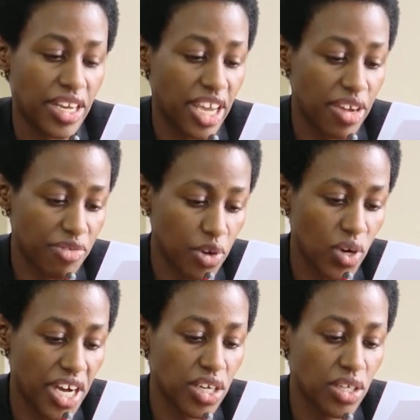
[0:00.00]
And
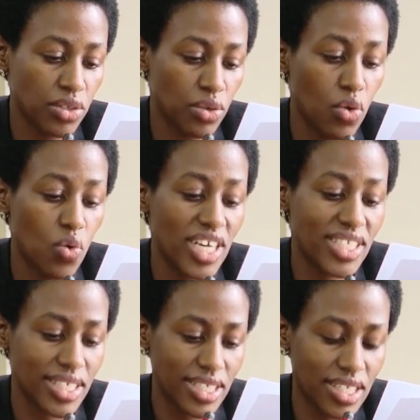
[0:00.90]
everyone who
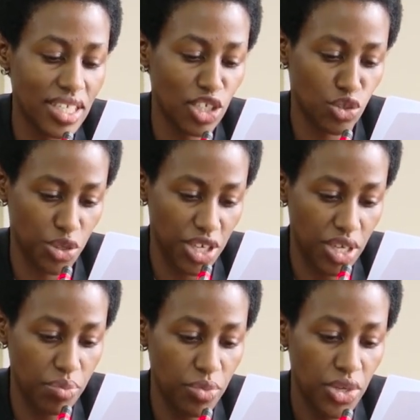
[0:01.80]
was listening to
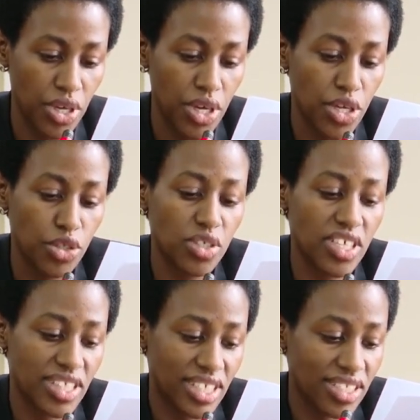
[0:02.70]
him knew
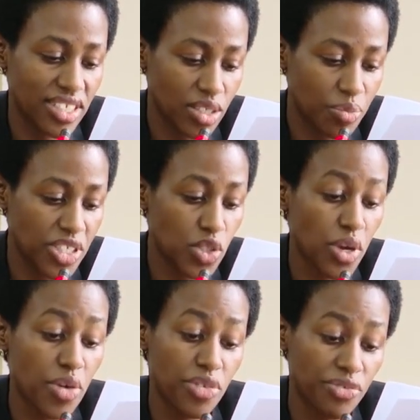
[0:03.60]
that the statements
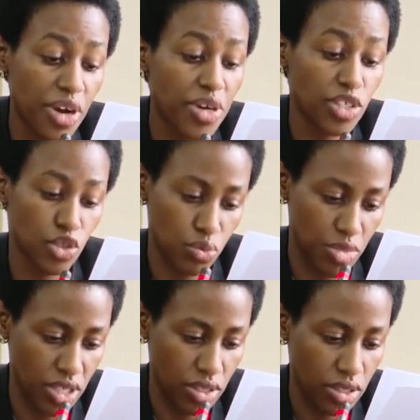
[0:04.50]
were referring to
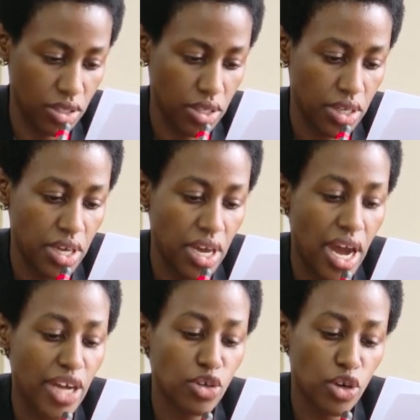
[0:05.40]
me.
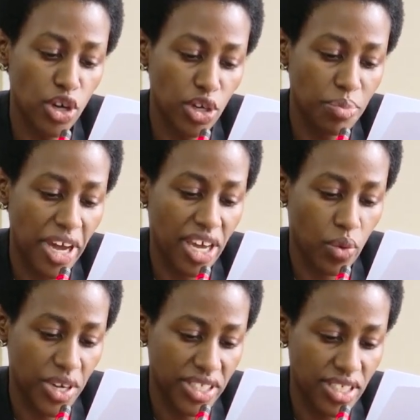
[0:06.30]
And all my
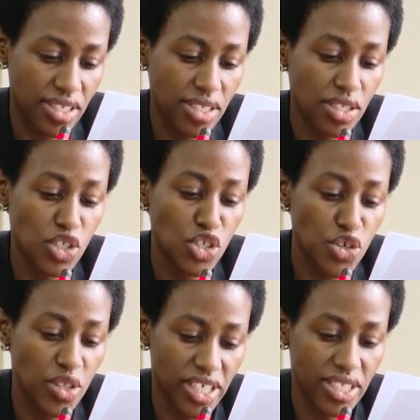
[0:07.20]
acquaintances
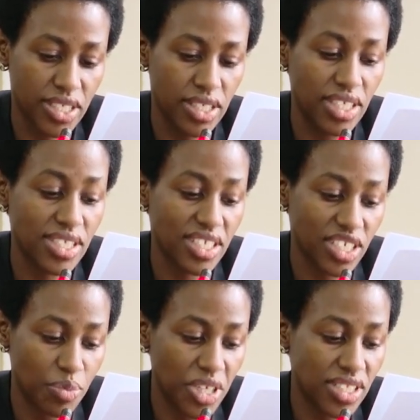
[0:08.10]
knew that the
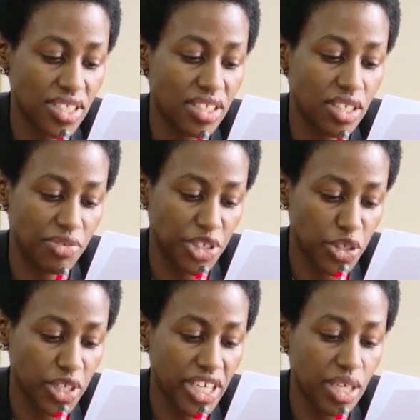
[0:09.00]
statements in the
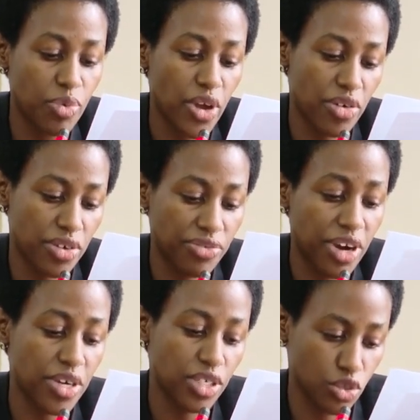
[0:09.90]
video clip were
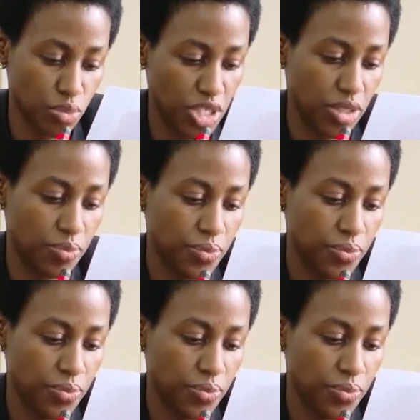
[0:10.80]
referring to me.